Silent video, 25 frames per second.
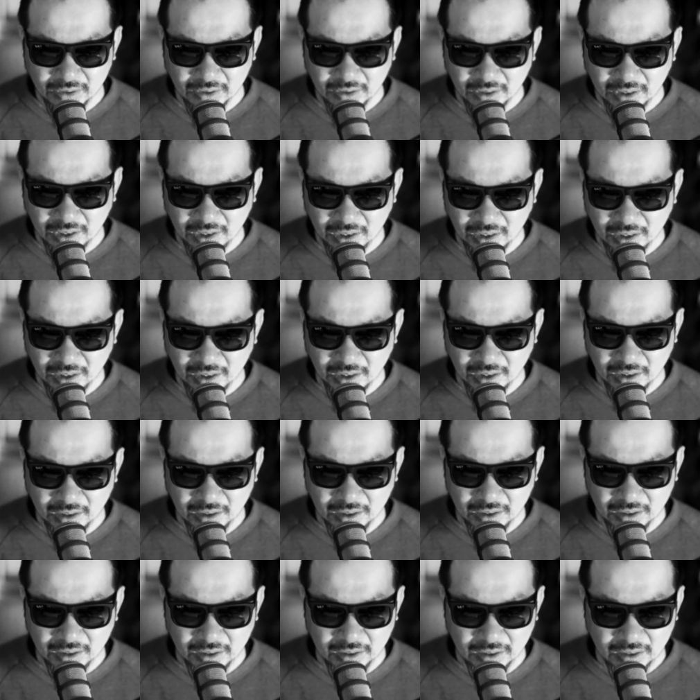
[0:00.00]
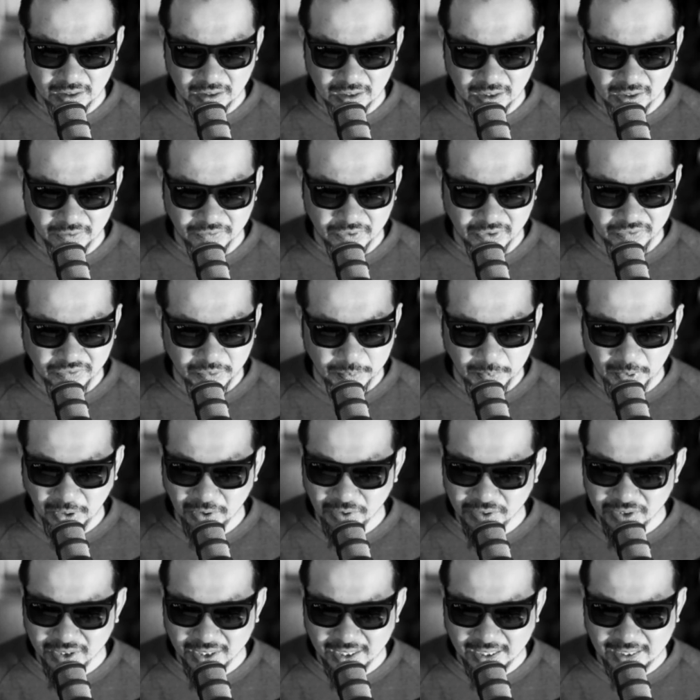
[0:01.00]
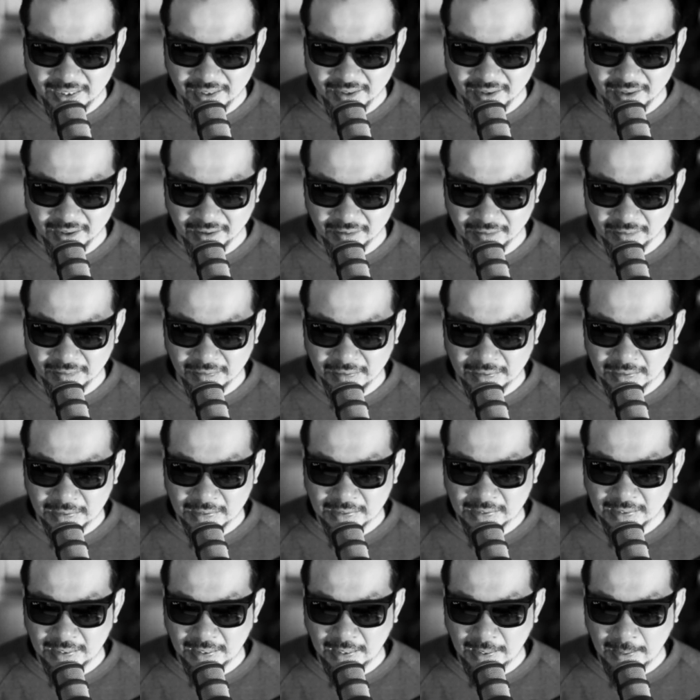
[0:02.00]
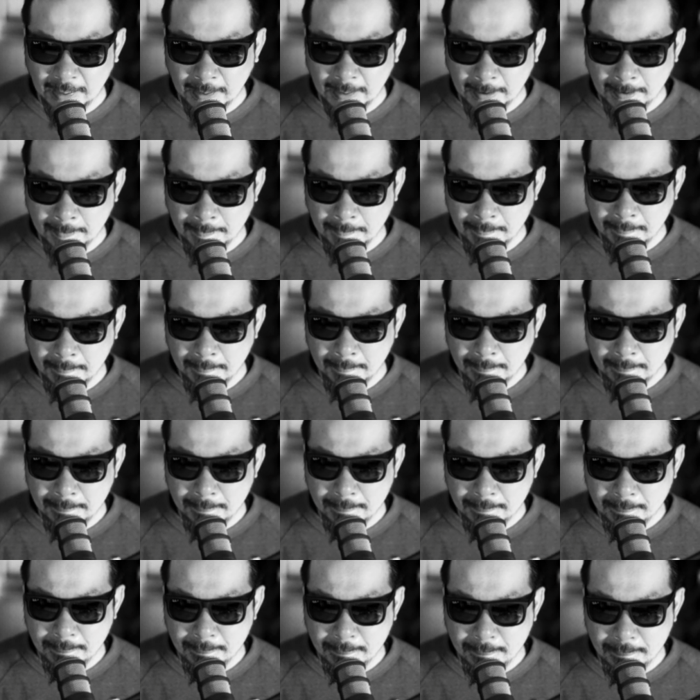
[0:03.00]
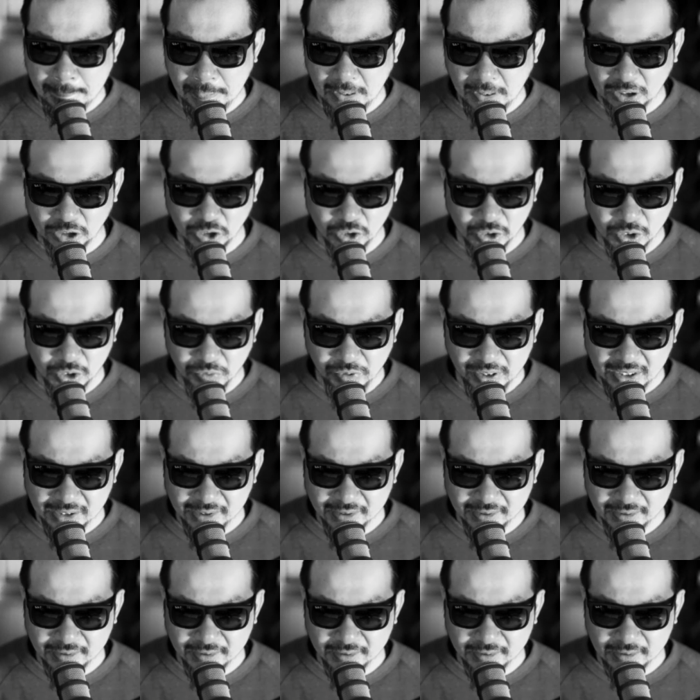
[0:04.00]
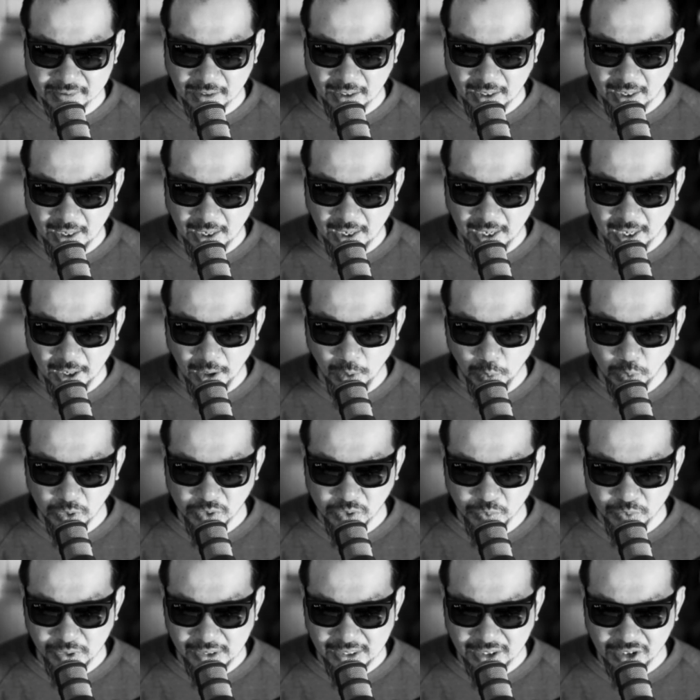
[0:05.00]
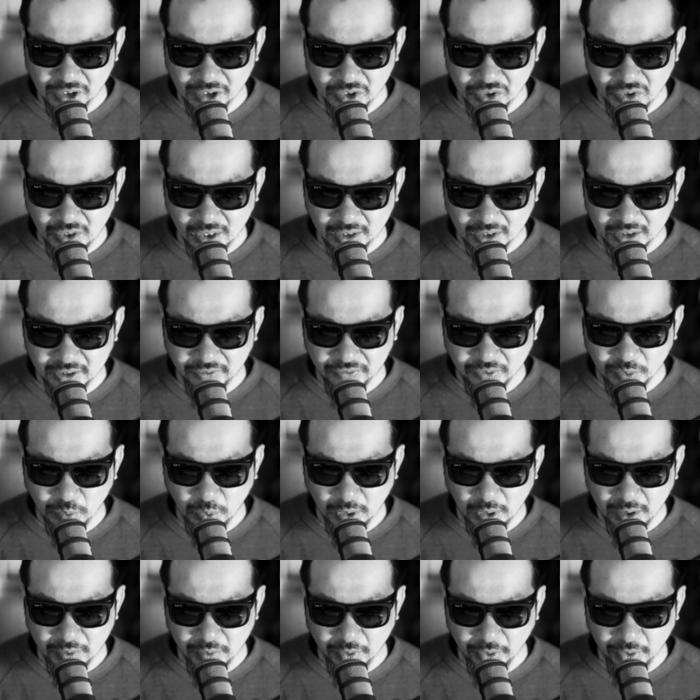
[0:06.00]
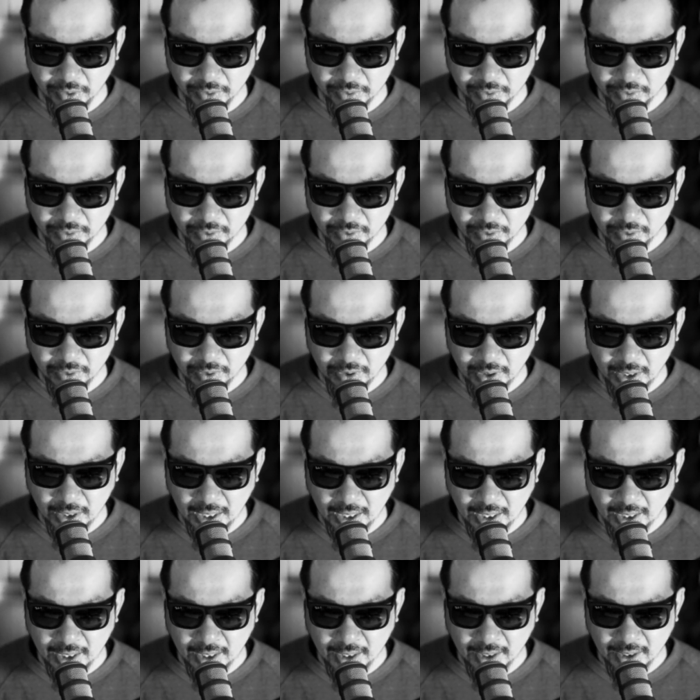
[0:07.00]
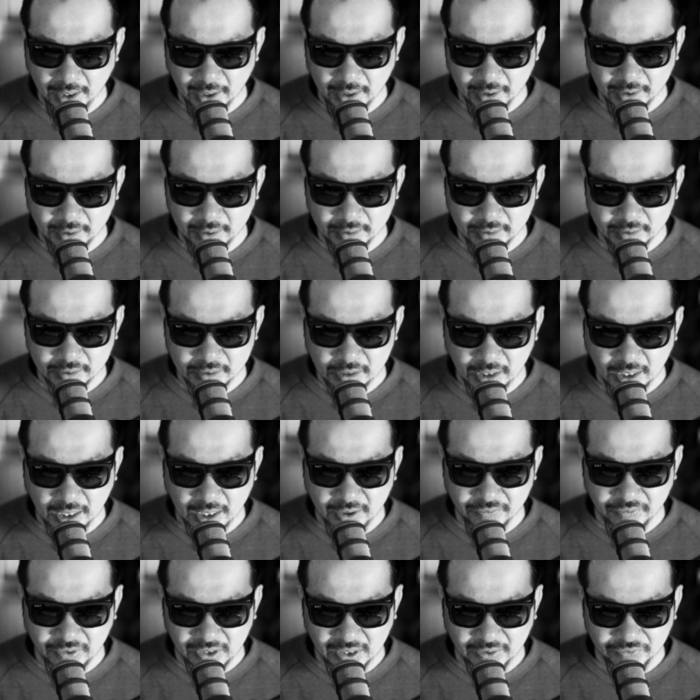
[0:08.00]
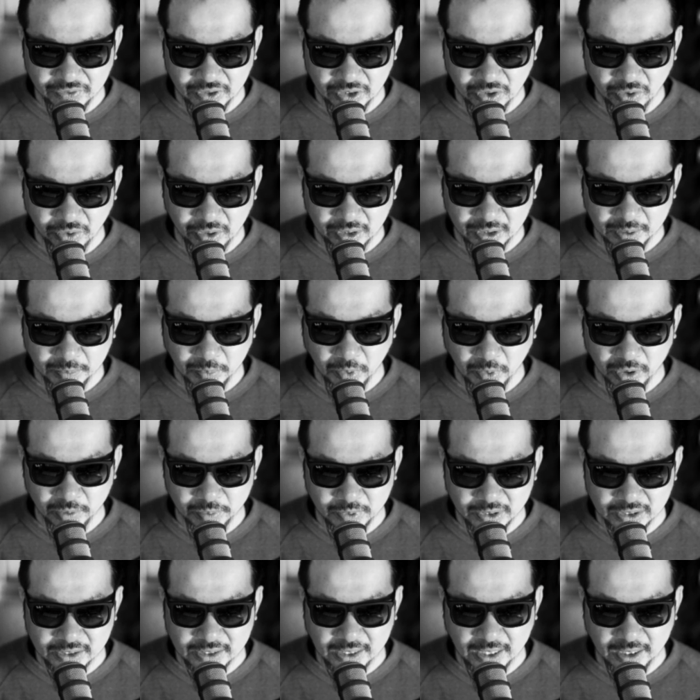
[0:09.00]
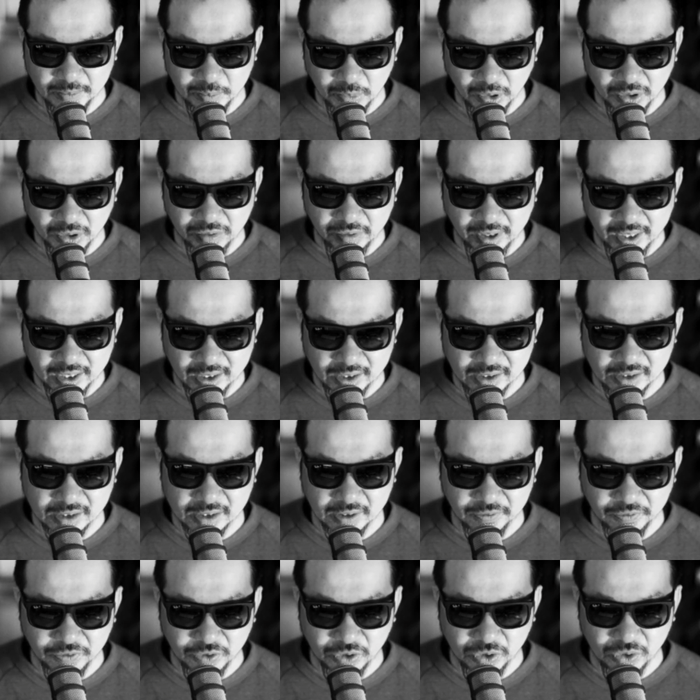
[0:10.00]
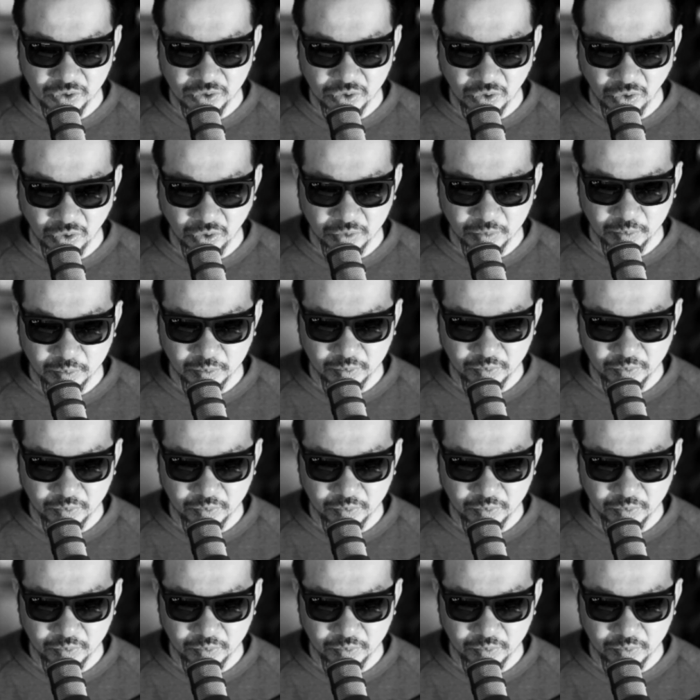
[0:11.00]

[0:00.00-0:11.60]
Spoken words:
I've never posted anything. But I took a risk. I was really constructive in what I wrote. And I even left a note at the bottom to say, moderators, if you don't